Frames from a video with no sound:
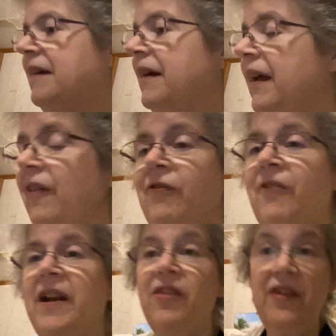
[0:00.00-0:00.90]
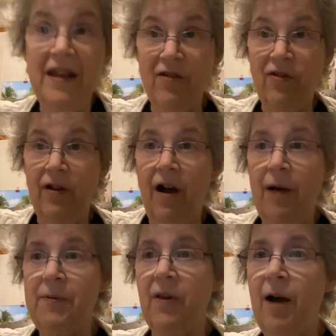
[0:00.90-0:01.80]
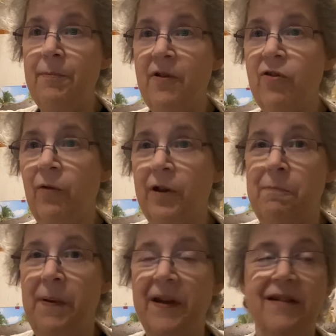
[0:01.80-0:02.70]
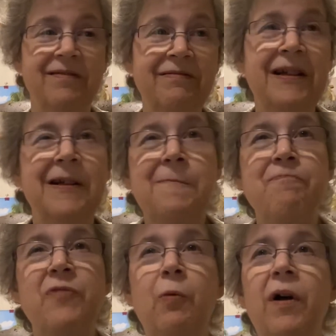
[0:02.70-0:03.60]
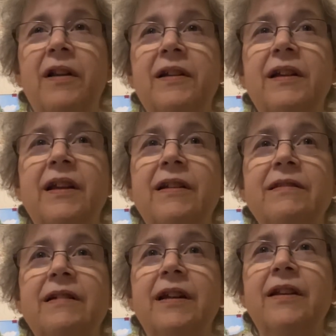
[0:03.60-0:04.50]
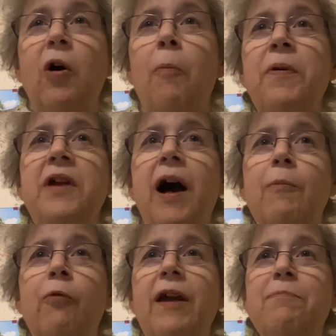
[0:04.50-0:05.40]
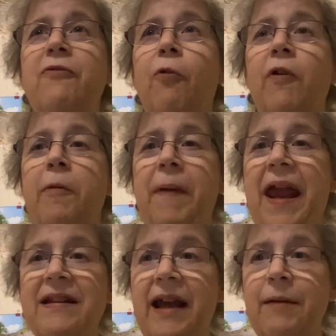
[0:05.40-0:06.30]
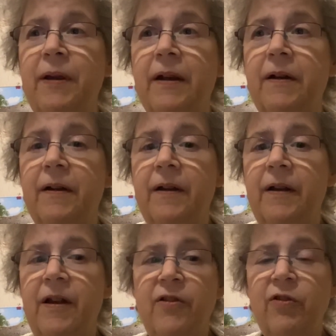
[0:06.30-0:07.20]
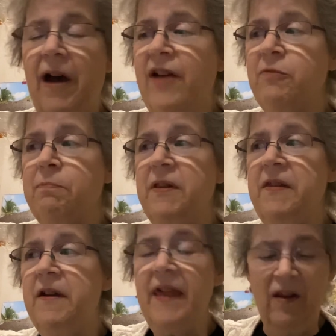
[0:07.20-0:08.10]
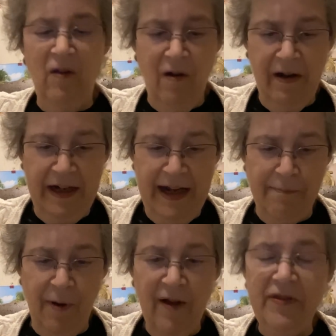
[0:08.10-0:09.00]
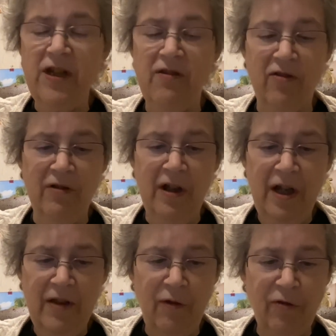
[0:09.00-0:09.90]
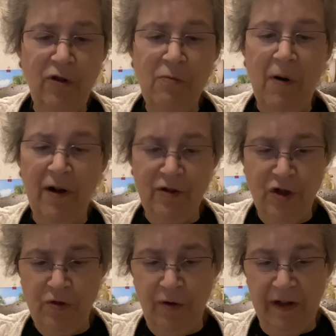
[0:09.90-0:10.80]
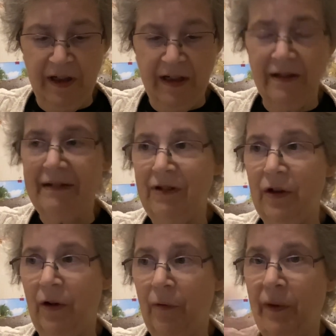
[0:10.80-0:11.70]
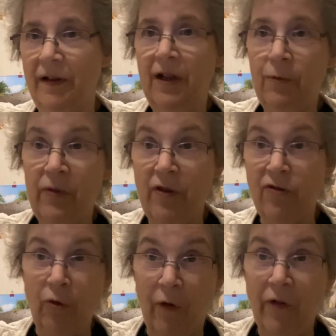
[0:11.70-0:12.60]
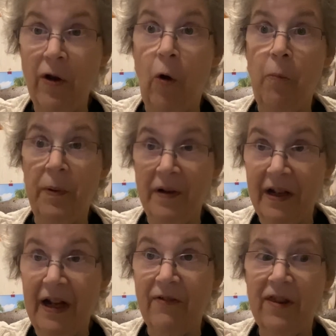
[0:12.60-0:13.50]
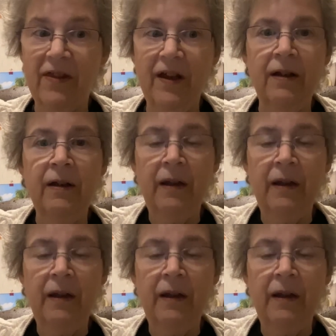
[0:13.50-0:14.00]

And the funny thing is, Hobby Lobby's only been, well, it opened up right before the pandemic. So it hasn't been there that long, and I bought those 2 markers shortly, when the store reopened and everything.